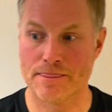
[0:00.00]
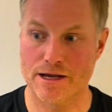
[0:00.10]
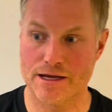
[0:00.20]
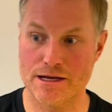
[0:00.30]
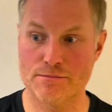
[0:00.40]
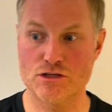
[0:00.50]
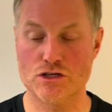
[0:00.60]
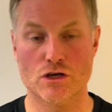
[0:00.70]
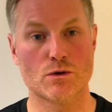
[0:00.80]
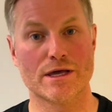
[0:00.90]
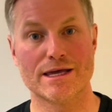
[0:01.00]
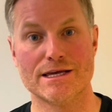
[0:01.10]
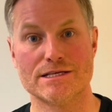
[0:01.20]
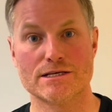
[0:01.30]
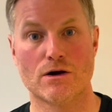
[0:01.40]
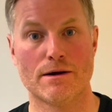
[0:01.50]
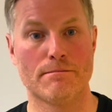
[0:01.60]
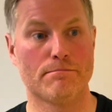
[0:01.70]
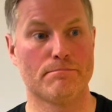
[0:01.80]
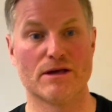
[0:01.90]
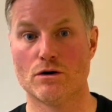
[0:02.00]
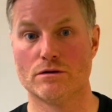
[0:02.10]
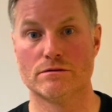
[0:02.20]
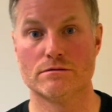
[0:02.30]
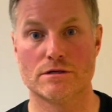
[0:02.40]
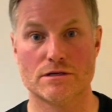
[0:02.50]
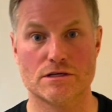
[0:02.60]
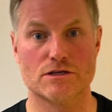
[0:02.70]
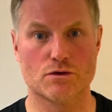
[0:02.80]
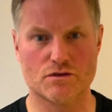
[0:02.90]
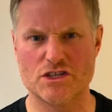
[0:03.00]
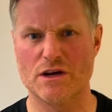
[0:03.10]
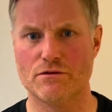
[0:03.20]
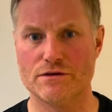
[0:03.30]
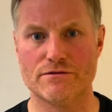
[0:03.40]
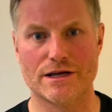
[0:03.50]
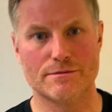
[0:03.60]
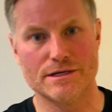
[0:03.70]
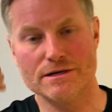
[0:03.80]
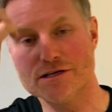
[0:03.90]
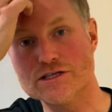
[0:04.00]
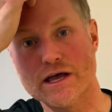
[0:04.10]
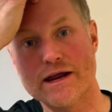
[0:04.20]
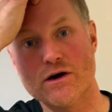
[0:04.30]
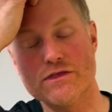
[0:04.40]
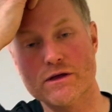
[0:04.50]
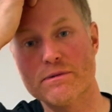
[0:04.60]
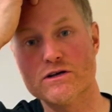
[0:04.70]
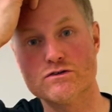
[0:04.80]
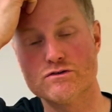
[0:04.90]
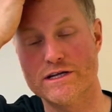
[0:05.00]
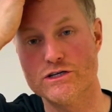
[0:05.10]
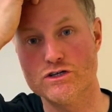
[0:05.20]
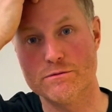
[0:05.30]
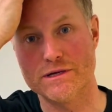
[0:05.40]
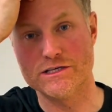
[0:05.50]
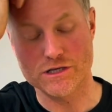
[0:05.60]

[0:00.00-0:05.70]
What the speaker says: Number two is I'm big on sort of self-development, and I think personal training should be.